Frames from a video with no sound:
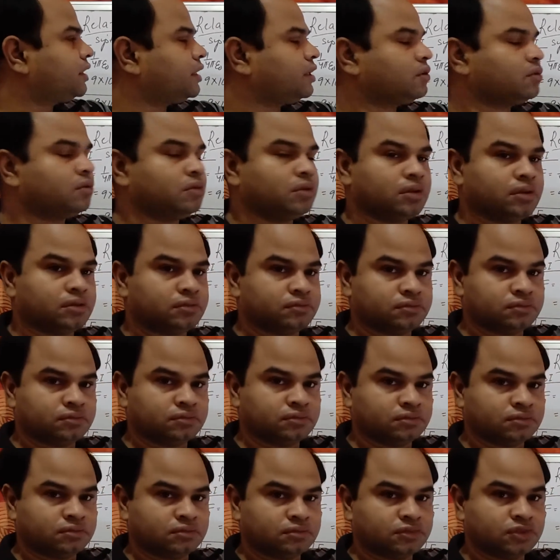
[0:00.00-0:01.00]
coulomb.
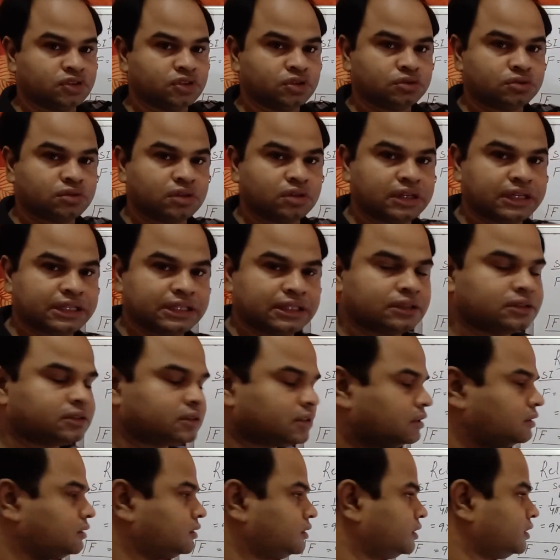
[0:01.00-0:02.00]
So let us
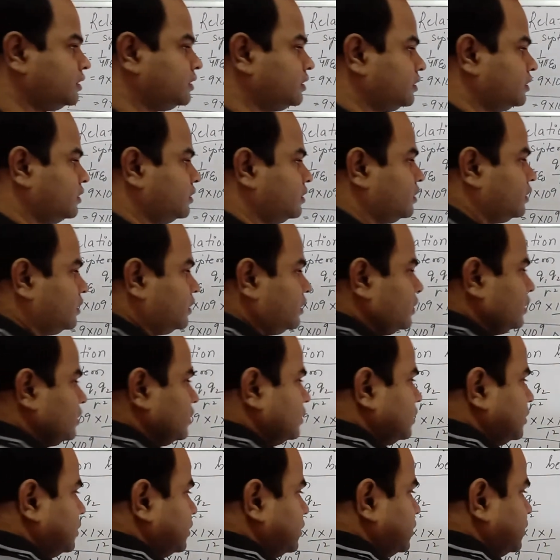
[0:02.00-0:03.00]
consider
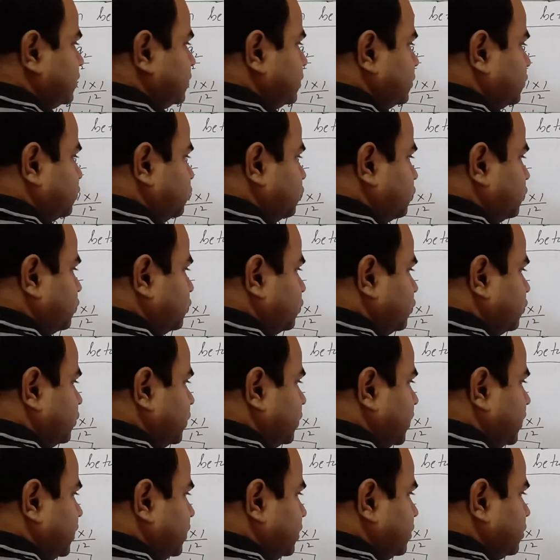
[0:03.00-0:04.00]
this
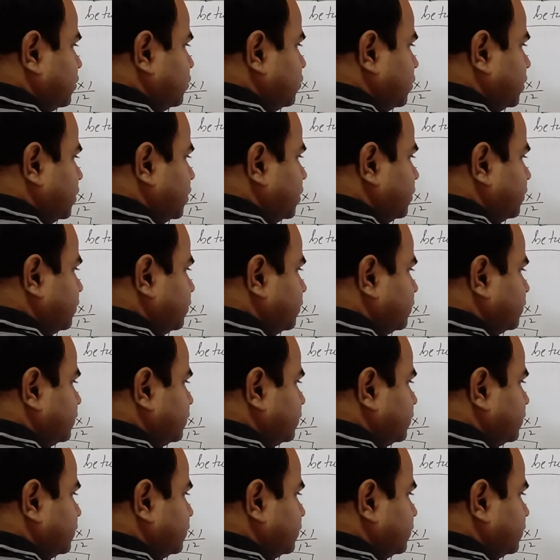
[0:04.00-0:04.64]
1 coulomb